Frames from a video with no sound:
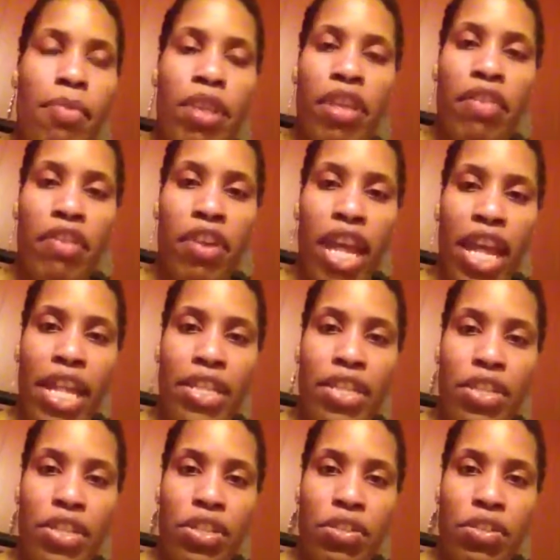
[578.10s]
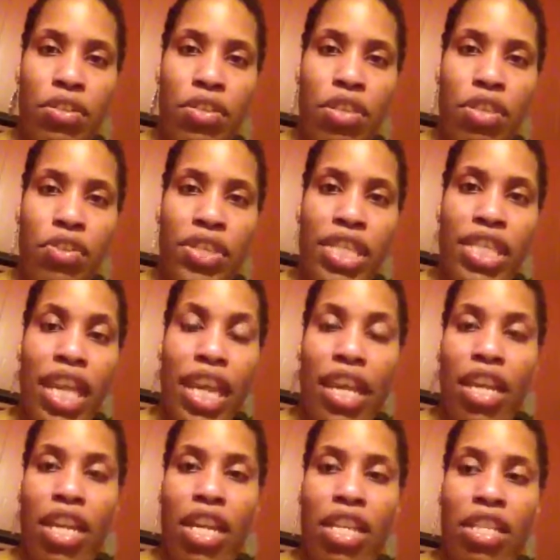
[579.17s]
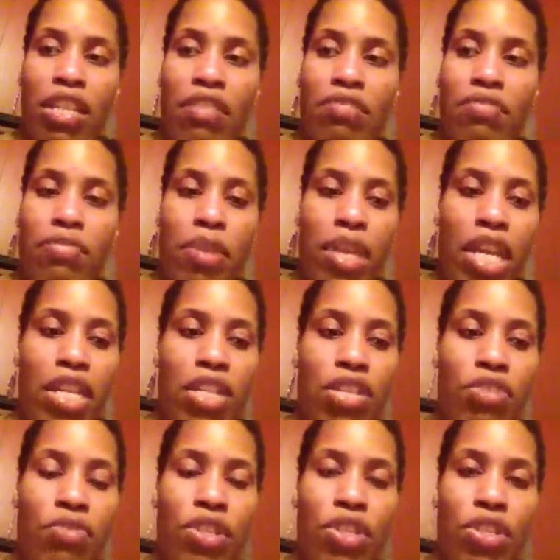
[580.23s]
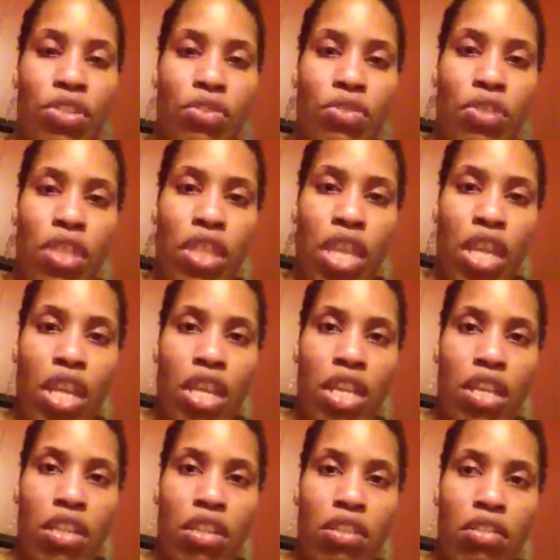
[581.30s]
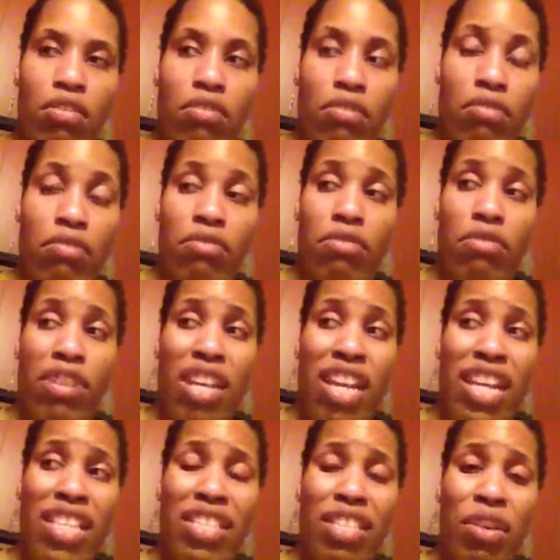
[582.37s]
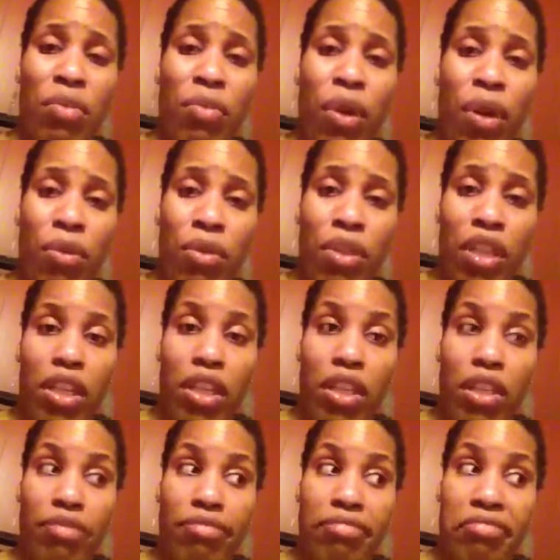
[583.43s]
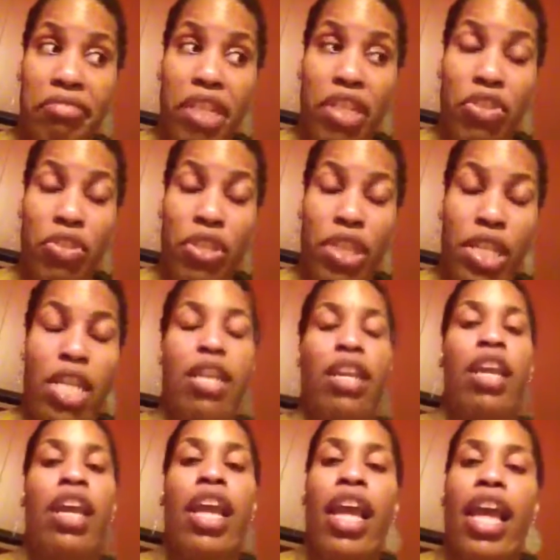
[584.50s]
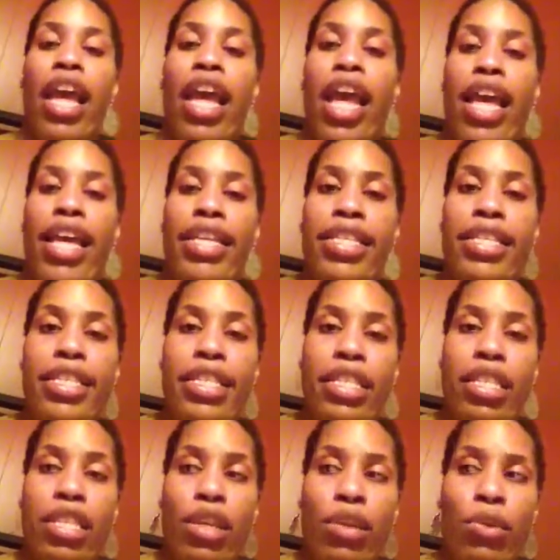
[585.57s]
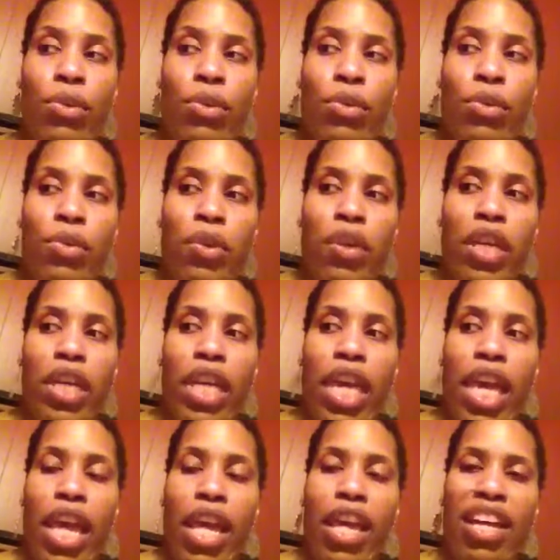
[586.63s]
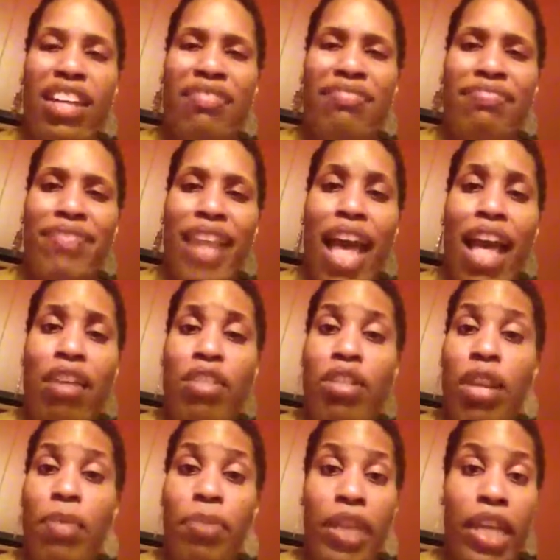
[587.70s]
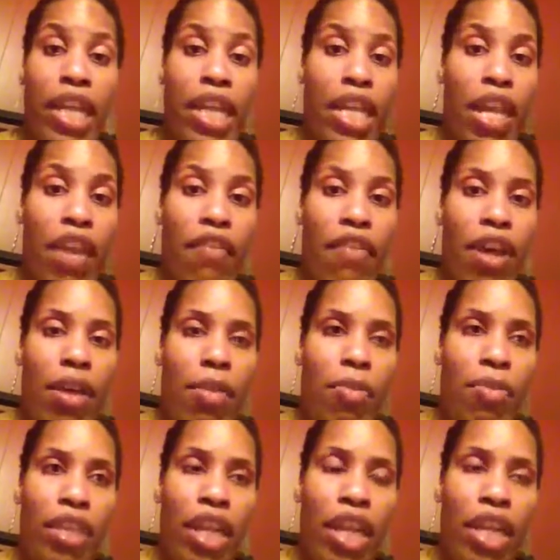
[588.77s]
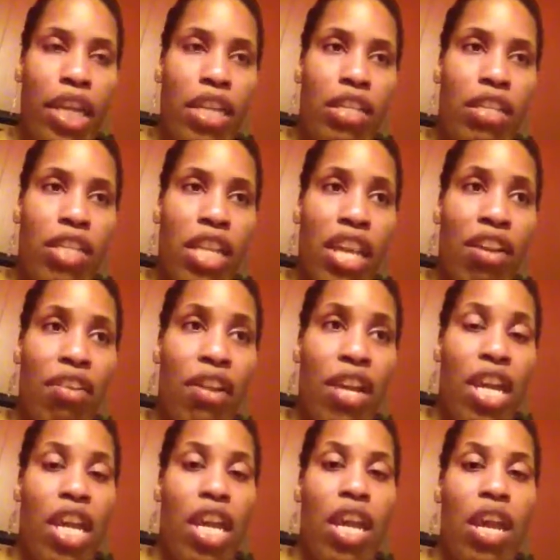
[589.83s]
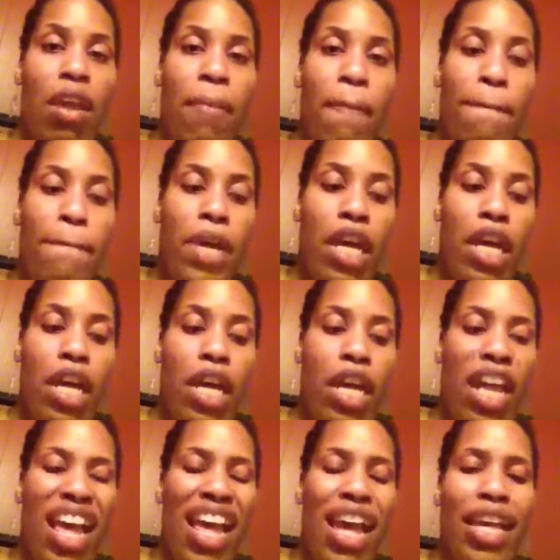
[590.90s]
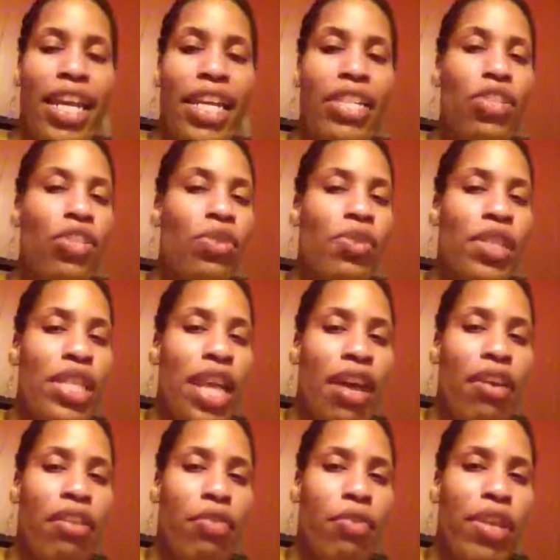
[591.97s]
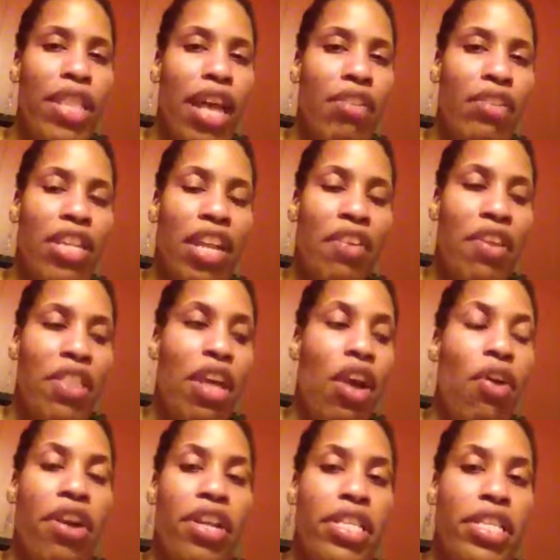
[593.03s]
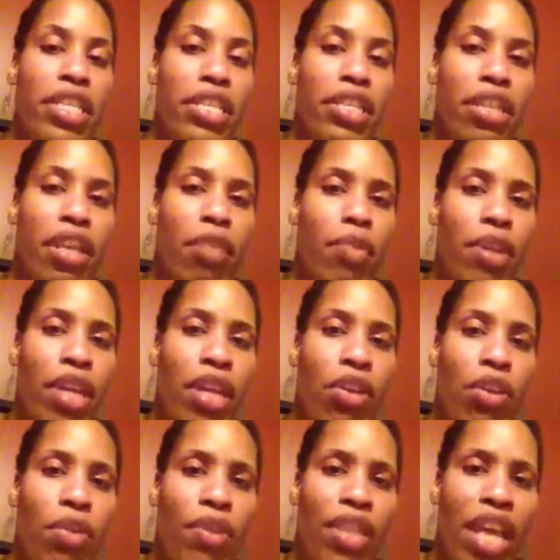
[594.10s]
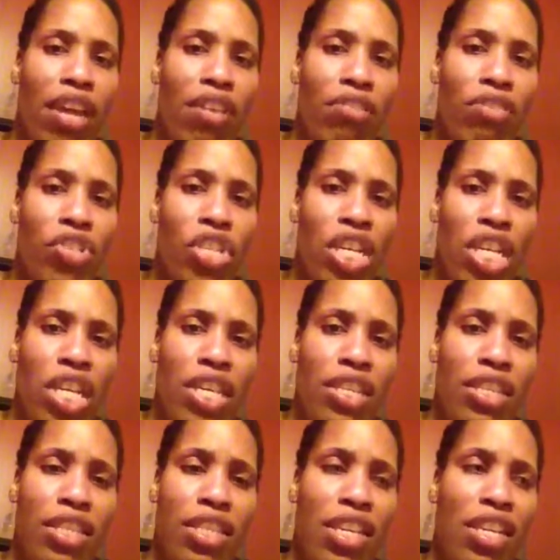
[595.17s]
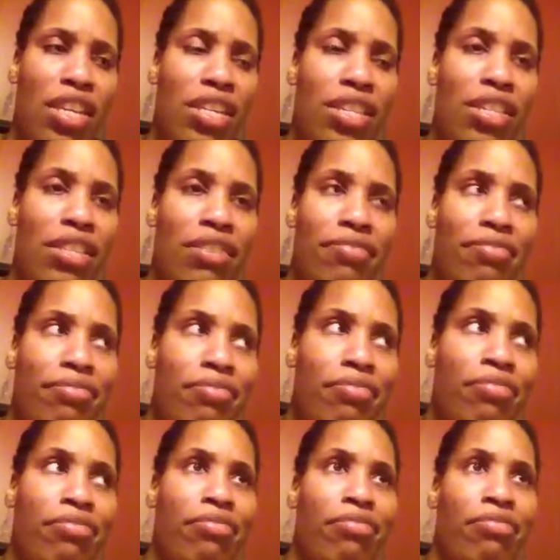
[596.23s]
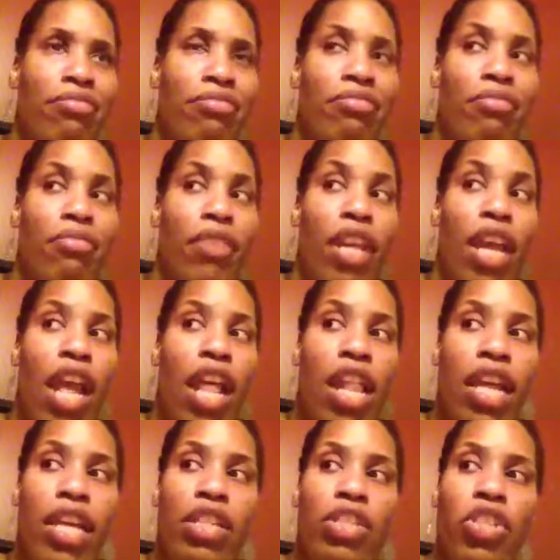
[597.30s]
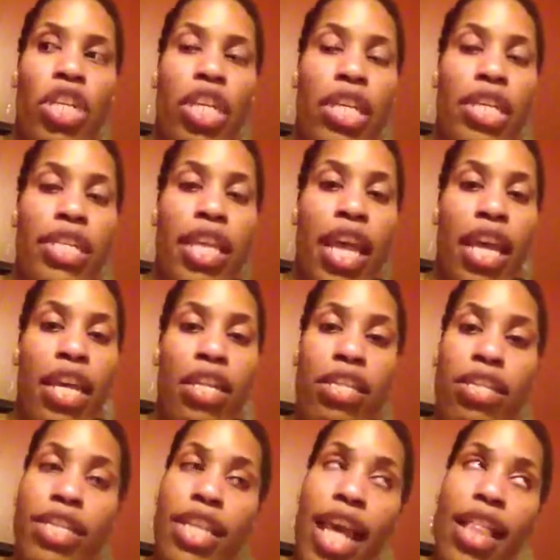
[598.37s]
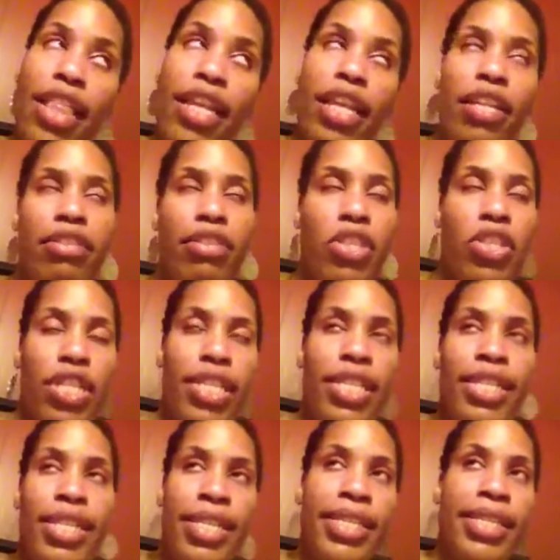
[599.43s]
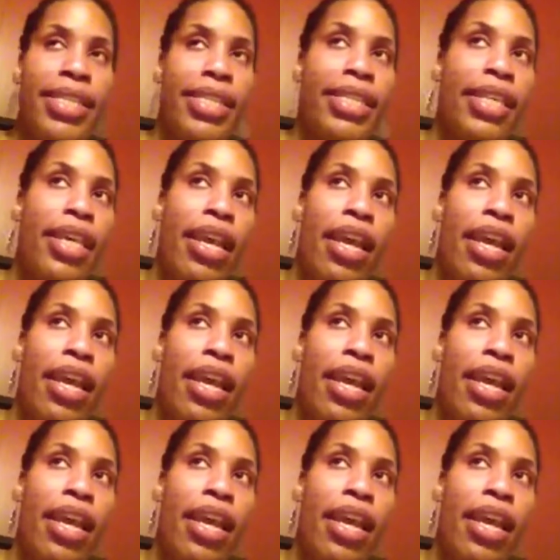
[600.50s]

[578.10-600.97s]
liver cancer. So it's just like it began to reduce the growth. Interesting. So yeah, I also didn't plan to give up like dairy, but I can do without dairy. The hardest thing is going to be going without cheese, because I like cheese, like salad, cheese,